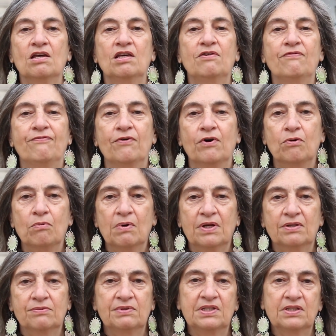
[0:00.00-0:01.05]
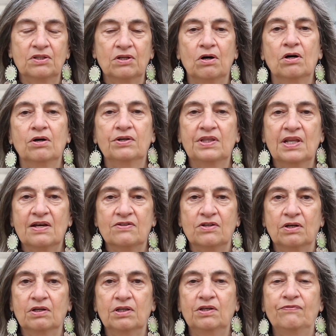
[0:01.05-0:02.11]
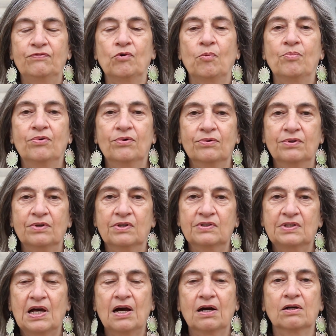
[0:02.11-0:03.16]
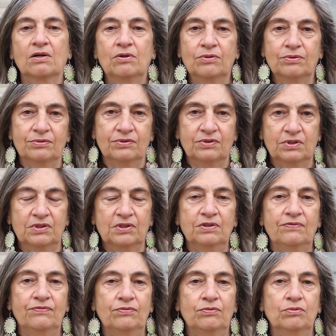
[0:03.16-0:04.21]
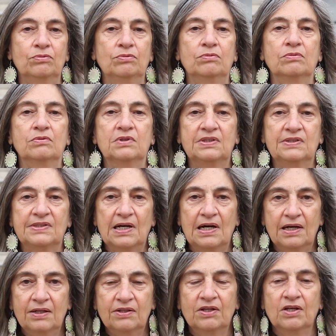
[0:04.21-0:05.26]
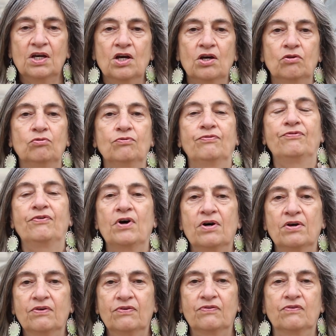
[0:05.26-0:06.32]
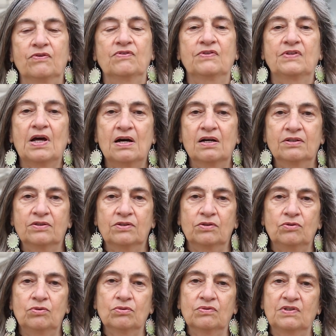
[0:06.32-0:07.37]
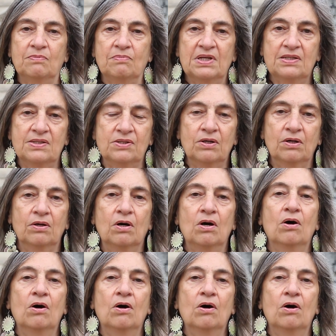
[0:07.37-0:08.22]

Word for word: If for one reason or another, if your borders are closed, if you decide to first start your semester